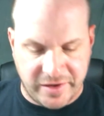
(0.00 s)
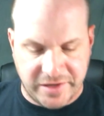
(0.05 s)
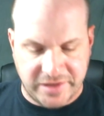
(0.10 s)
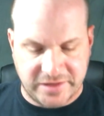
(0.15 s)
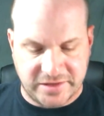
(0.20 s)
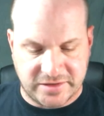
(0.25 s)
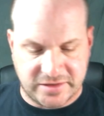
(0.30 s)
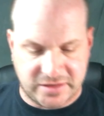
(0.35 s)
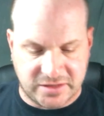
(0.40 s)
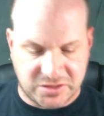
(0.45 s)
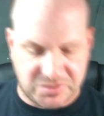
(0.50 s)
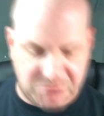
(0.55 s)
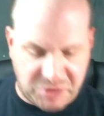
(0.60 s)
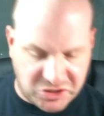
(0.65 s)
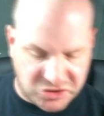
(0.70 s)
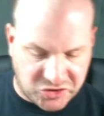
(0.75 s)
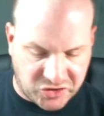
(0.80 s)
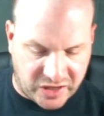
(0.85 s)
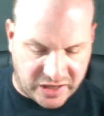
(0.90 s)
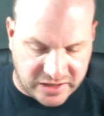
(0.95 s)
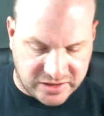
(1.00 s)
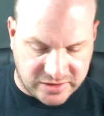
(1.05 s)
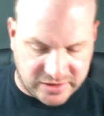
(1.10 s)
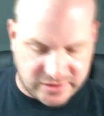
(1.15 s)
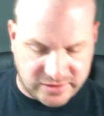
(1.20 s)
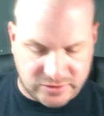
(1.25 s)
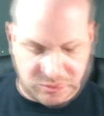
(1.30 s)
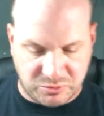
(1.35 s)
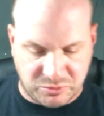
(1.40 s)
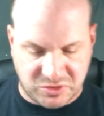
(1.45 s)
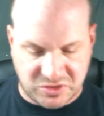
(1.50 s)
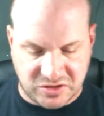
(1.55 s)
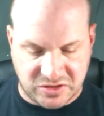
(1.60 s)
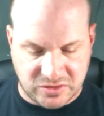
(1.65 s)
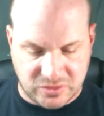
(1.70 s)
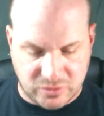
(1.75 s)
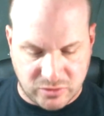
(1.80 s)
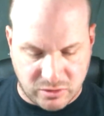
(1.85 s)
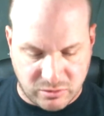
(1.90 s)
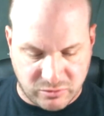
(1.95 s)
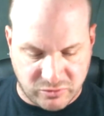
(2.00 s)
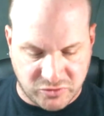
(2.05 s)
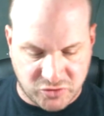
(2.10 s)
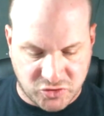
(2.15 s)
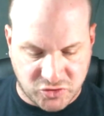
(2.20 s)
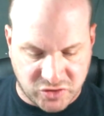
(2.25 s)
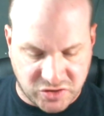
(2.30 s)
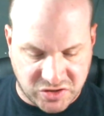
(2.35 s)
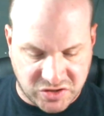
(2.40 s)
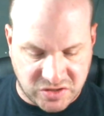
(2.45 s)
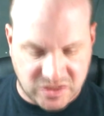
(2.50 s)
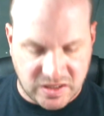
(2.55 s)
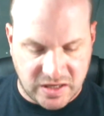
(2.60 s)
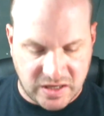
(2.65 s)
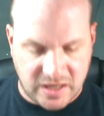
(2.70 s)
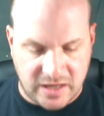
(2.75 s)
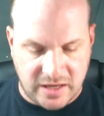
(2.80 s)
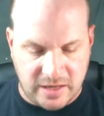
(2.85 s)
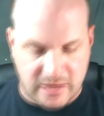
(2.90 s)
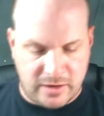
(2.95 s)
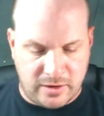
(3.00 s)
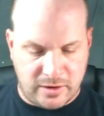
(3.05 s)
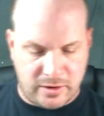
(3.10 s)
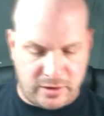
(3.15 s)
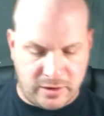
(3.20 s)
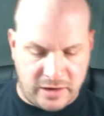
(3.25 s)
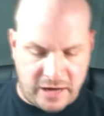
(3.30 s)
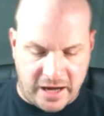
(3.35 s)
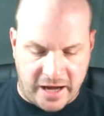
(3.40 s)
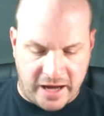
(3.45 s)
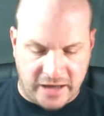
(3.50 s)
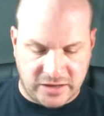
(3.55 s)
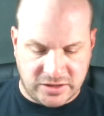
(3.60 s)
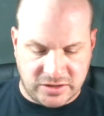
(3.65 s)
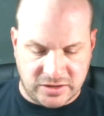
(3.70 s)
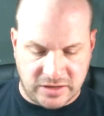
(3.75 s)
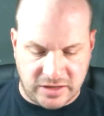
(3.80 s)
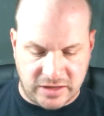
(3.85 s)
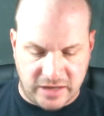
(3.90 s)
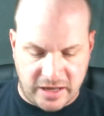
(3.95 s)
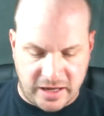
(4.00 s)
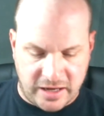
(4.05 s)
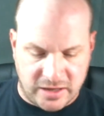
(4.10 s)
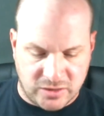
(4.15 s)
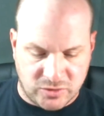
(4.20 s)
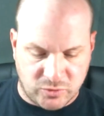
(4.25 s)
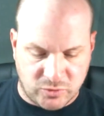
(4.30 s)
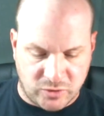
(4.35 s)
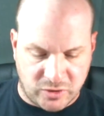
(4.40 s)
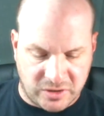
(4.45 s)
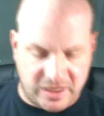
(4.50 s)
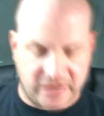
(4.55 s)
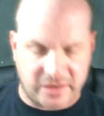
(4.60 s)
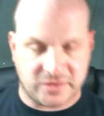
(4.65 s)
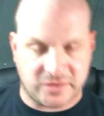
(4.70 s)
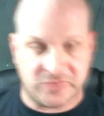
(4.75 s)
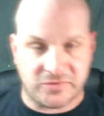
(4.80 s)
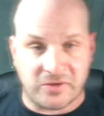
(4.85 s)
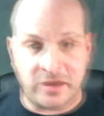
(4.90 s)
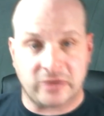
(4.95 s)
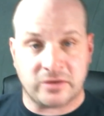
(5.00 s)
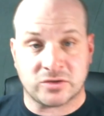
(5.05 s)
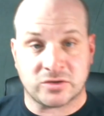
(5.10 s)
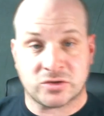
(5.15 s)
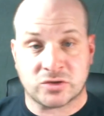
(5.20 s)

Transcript: This is a special action that supersedes the normal restrictions on action and is worked out as follows.